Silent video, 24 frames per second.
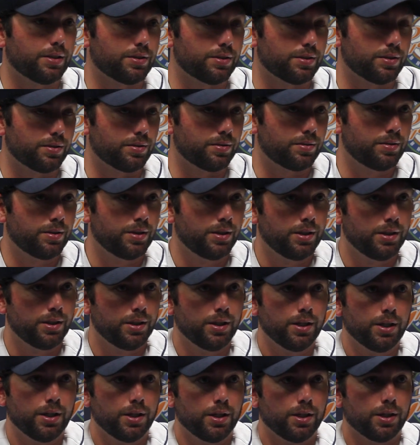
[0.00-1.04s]
So
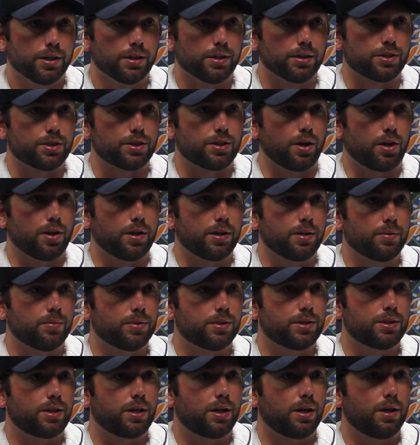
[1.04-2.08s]
the starting
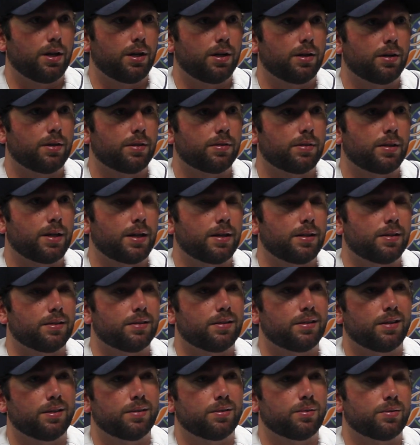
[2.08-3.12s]
was not,
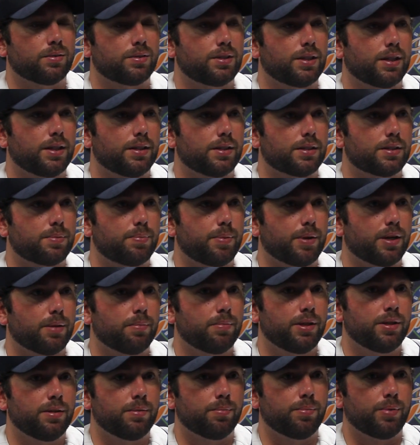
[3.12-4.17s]
I don't want to say an
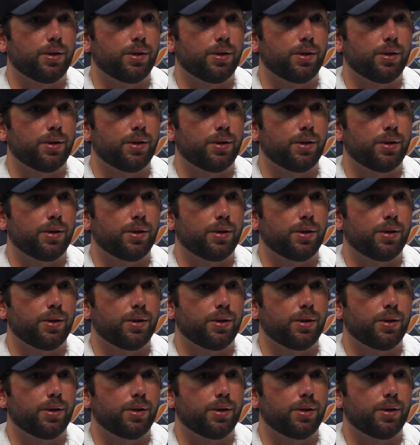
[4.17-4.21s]
experiment,